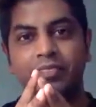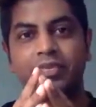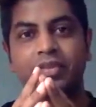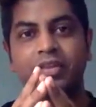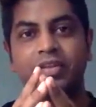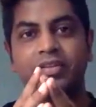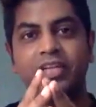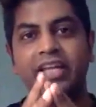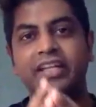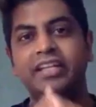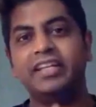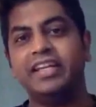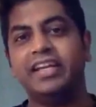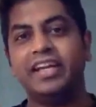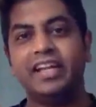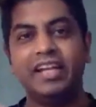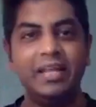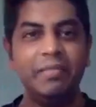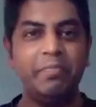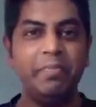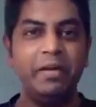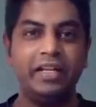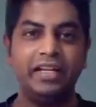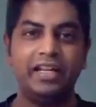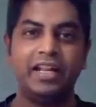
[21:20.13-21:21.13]
technically
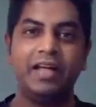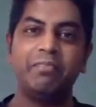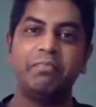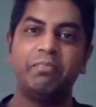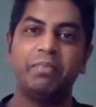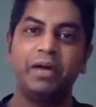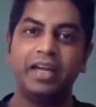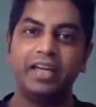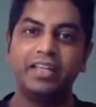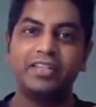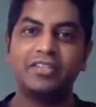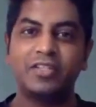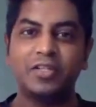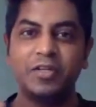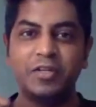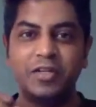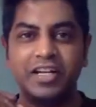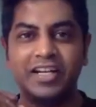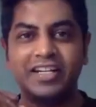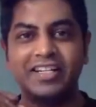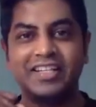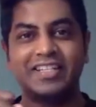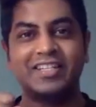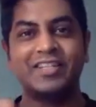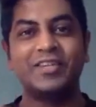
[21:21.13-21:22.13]
beaten up by
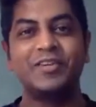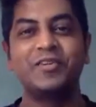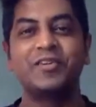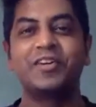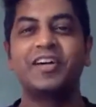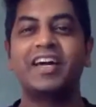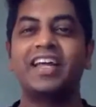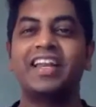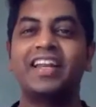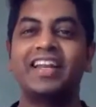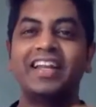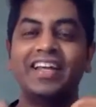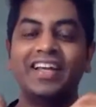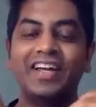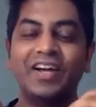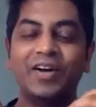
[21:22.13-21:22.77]
students who can